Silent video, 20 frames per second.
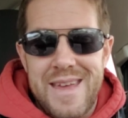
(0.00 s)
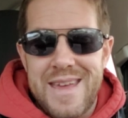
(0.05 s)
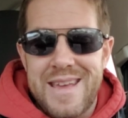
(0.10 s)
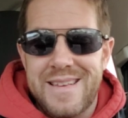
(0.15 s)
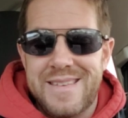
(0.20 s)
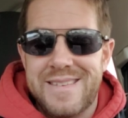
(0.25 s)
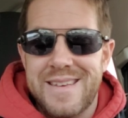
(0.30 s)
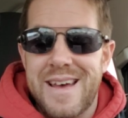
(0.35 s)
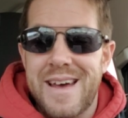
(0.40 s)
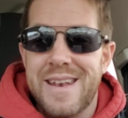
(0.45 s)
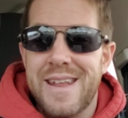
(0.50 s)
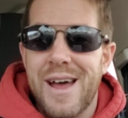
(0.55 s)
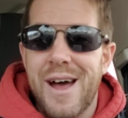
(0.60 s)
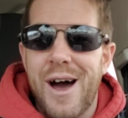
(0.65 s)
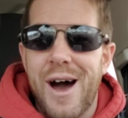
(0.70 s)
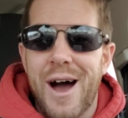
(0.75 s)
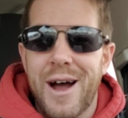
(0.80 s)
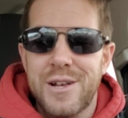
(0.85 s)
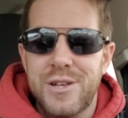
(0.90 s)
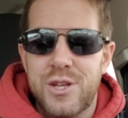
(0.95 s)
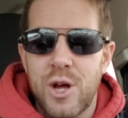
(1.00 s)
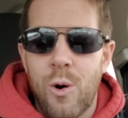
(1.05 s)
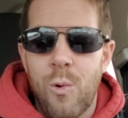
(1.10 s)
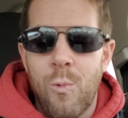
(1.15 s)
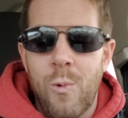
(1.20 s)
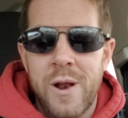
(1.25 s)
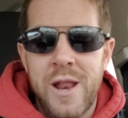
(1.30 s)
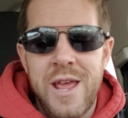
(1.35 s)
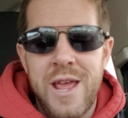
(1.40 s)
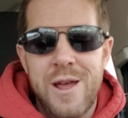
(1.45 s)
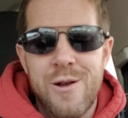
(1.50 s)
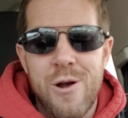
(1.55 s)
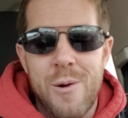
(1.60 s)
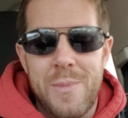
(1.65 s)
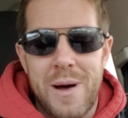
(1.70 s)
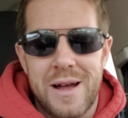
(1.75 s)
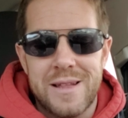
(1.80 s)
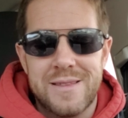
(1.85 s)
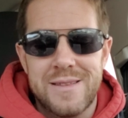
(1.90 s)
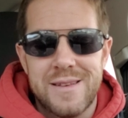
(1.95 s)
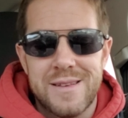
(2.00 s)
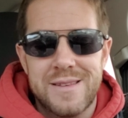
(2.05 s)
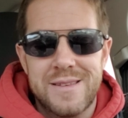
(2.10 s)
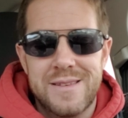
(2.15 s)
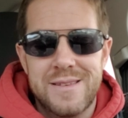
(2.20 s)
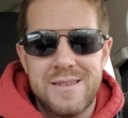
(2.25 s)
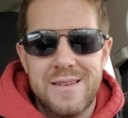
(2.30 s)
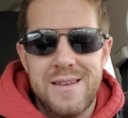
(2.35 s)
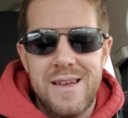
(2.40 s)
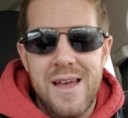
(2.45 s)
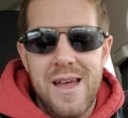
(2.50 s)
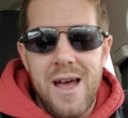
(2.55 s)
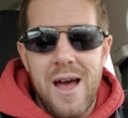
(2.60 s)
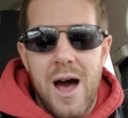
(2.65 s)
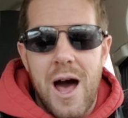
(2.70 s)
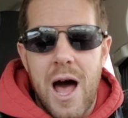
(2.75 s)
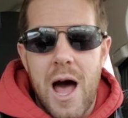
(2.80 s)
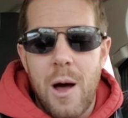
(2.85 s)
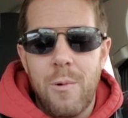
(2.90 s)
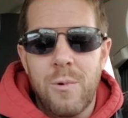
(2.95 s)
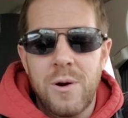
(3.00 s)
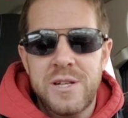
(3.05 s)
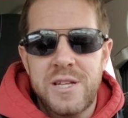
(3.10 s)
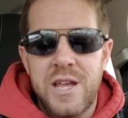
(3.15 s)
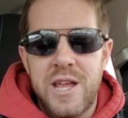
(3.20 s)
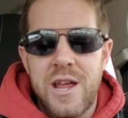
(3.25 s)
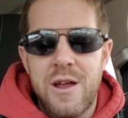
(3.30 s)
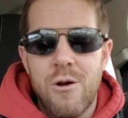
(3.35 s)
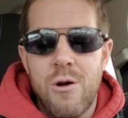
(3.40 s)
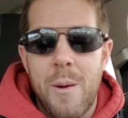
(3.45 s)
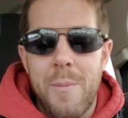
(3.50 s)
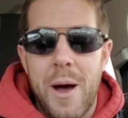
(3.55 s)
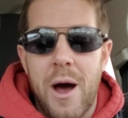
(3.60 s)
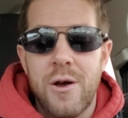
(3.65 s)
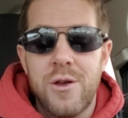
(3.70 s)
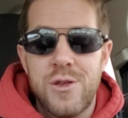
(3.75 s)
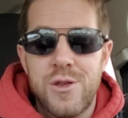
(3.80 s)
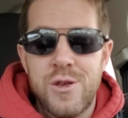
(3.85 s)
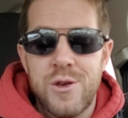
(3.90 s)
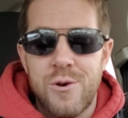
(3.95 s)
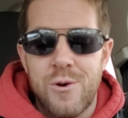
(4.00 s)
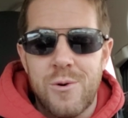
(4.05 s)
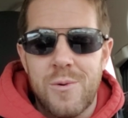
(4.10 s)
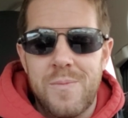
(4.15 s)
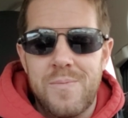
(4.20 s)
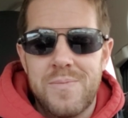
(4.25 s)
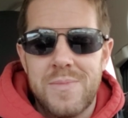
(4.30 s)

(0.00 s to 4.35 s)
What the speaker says: He said, "I don't want to hear about this. I want to hear about you."